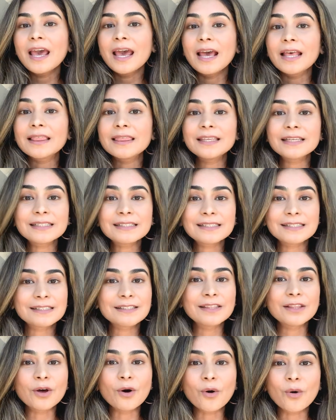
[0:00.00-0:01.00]
And this is
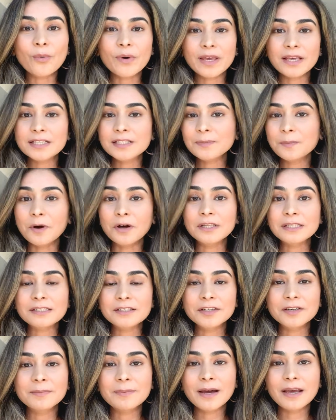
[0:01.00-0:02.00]
no way
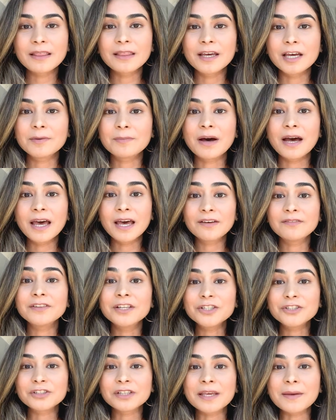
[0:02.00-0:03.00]
sponsored by them. I have
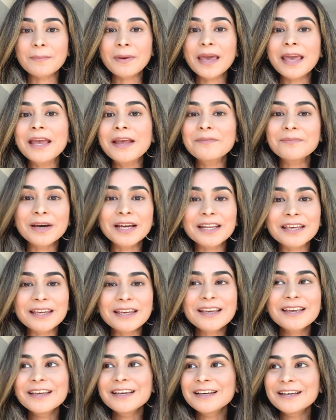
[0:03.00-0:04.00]
literally paid
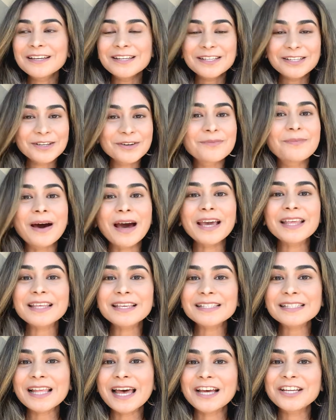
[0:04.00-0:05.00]
money to buy
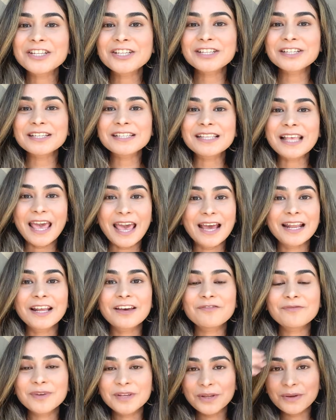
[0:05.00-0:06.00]
these lashes, and
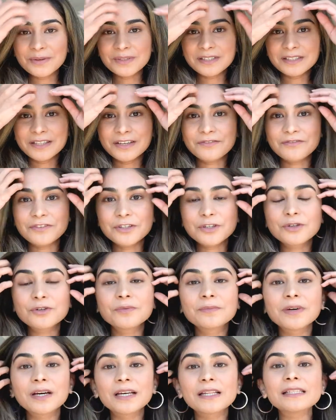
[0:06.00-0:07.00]
I've been using them for two
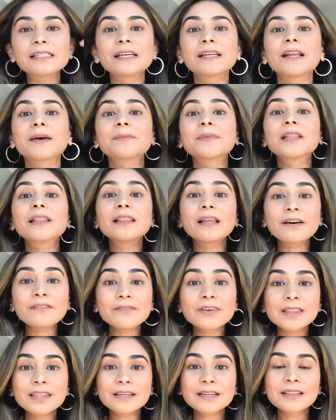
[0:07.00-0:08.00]
months and I'm in love
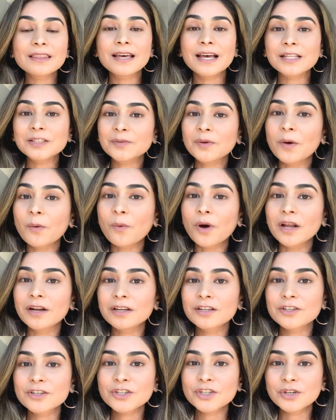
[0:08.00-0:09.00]
with it. That's why I
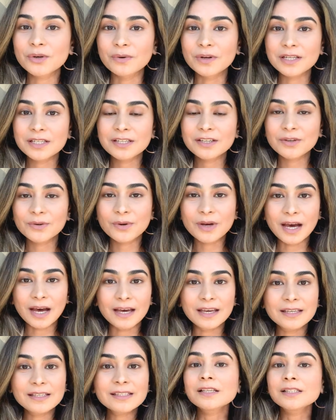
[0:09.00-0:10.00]
wanted to show it to you
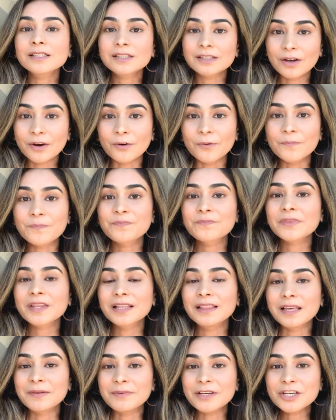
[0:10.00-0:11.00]
guys. So
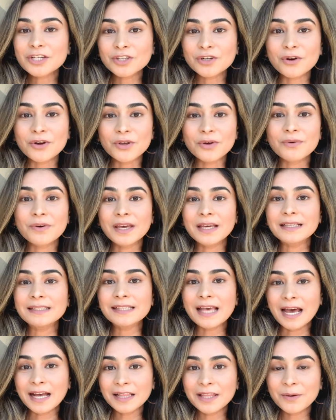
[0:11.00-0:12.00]
let me show you
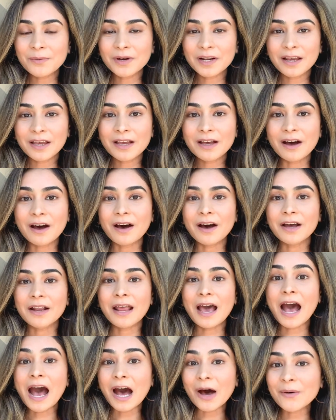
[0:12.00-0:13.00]
exactly what I got,
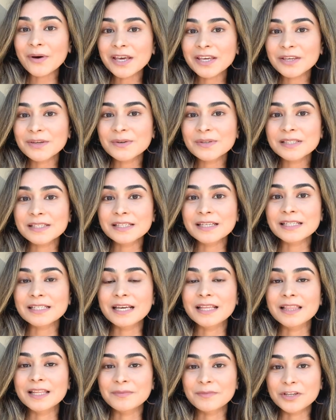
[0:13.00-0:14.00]
how I use it,
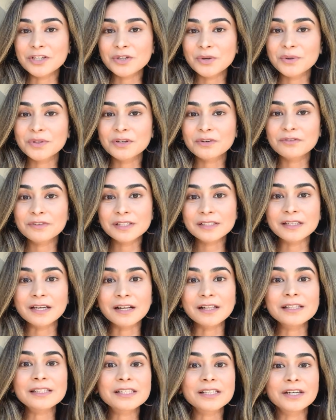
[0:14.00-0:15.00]
and let me show you the
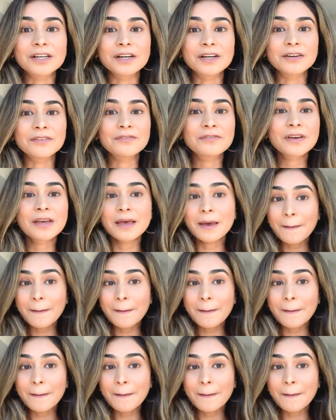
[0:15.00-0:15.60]
results of